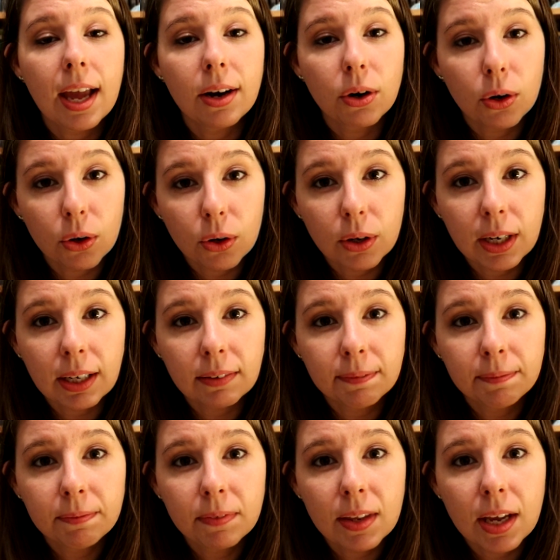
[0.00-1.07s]
and hurting
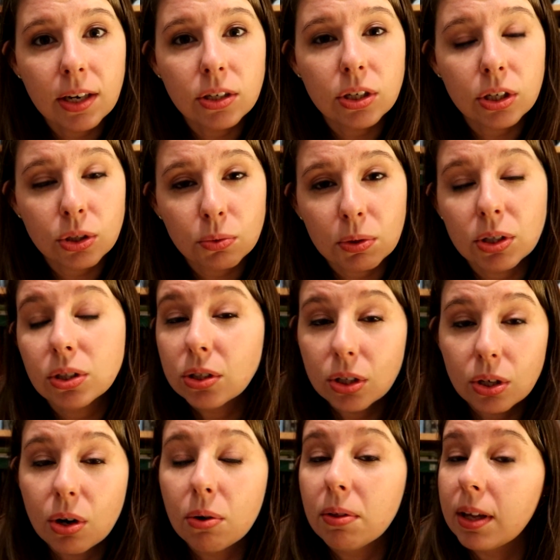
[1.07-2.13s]
and just wants
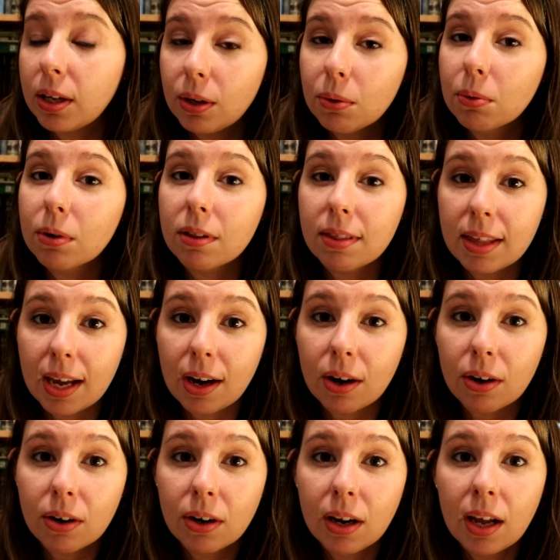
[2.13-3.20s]
to know that you are
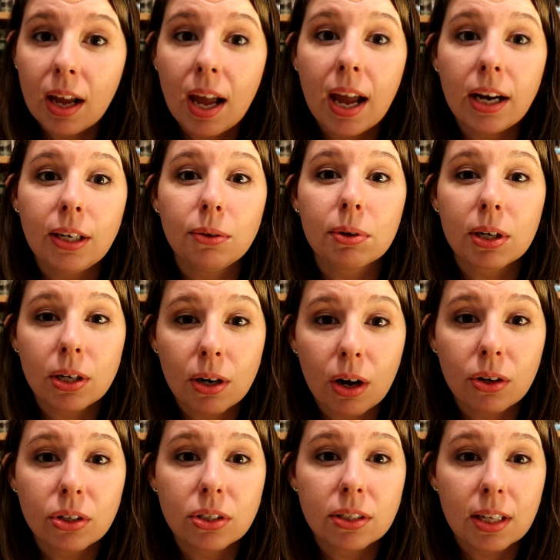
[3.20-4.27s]
there and you
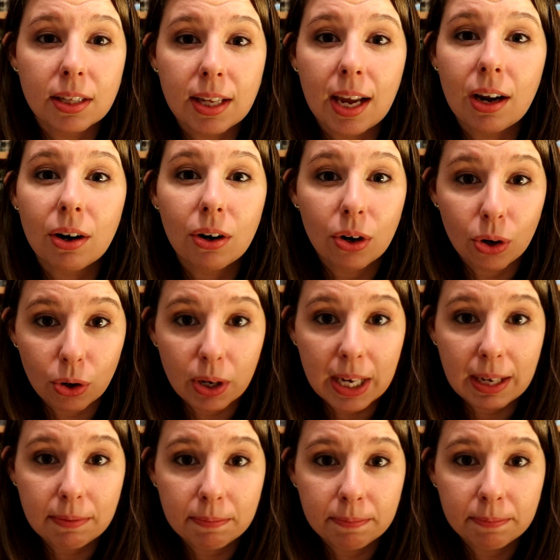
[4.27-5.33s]
acknowledge that they are
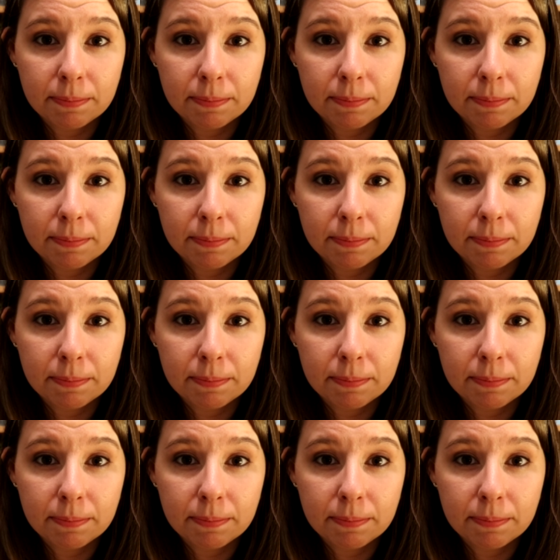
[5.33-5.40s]
hurting.